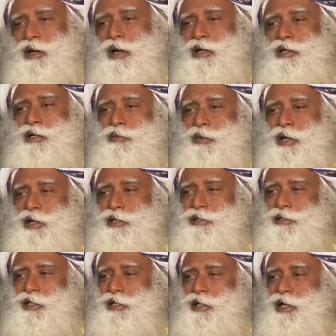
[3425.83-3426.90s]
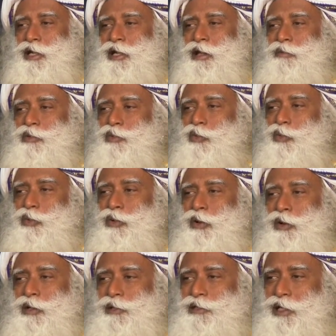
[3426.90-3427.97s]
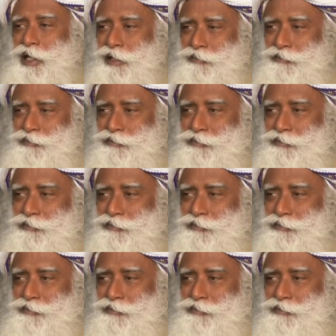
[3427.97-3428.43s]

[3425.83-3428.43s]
underwears that he had never worn all his life.